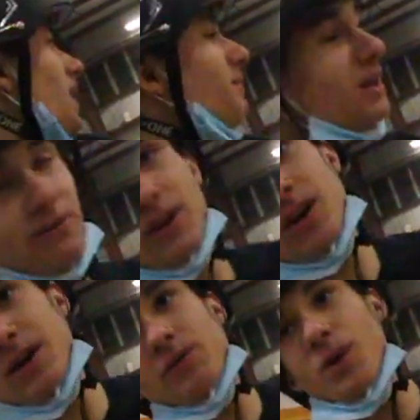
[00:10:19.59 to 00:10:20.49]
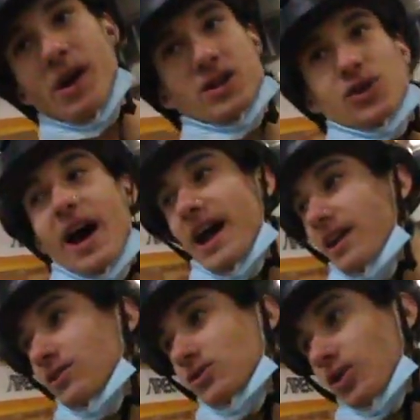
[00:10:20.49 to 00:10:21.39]
I mean, if you if you want to try it,
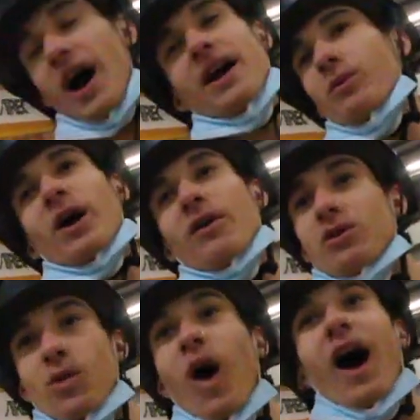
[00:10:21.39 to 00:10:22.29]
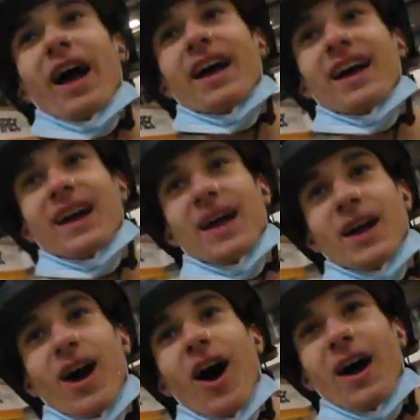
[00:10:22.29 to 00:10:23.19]
try it wherever you want. I'll try it on the
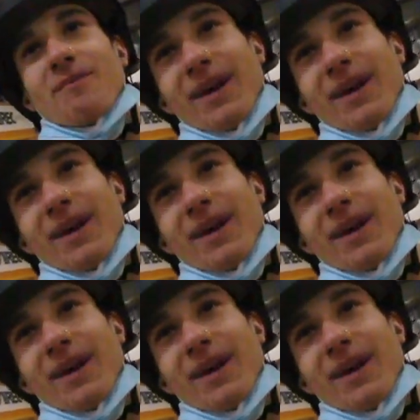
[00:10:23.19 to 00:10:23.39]
residue. I oh,